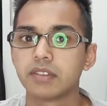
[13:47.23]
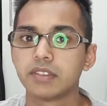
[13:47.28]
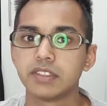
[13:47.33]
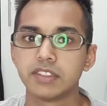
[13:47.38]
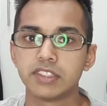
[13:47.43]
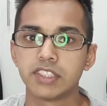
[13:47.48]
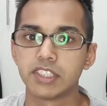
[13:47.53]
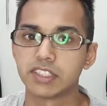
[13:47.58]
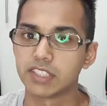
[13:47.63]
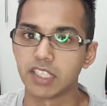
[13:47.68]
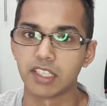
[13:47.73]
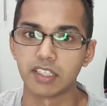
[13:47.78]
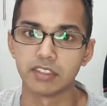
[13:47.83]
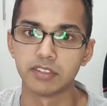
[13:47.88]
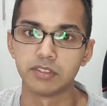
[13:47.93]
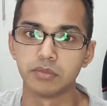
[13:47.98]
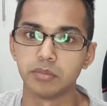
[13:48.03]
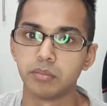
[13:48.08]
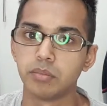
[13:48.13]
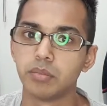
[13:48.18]
just started
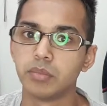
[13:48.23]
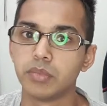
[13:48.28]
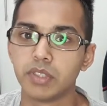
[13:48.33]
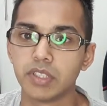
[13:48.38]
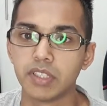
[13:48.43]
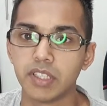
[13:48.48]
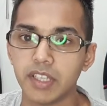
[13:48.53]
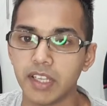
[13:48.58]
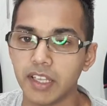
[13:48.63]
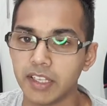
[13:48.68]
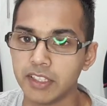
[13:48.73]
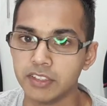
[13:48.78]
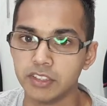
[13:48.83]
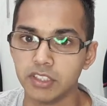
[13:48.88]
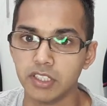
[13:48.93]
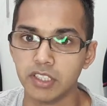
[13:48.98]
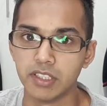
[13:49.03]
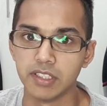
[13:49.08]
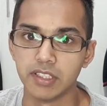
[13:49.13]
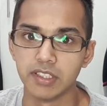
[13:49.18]
in
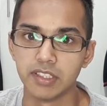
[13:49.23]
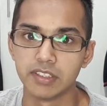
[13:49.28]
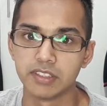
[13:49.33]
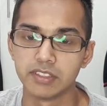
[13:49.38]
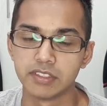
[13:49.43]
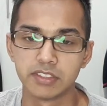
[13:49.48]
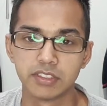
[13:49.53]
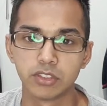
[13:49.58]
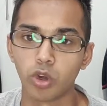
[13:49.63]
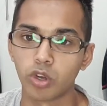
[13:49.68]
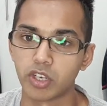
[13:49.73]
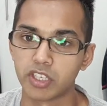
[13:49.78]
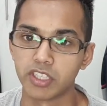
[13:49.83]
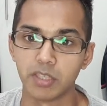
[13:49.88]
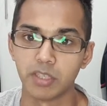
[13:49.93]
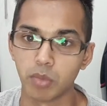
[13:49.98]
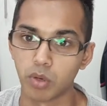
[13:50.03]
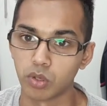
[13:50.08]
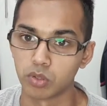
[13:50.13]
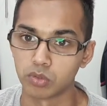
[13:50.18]
talking
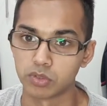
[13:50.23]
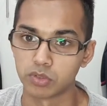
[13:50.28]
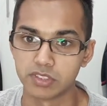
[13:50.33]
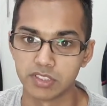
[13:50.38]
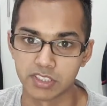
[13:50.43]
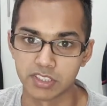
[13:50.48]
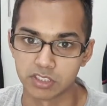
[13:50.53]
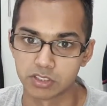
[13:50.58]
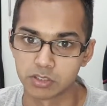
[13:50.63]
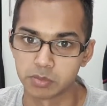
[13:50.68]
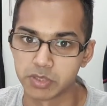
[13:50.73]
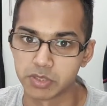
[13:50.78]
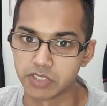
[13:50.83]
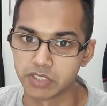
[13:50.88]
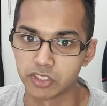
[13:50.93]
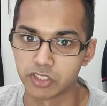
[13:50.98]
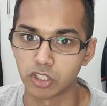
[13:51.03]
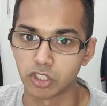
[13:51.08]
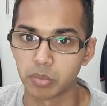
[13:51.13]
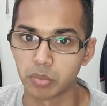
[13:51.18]
about this specific
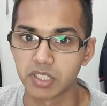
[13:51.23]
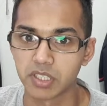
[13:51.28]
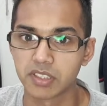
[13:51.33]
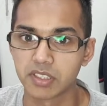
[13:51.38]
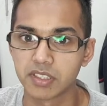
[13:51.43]
topic.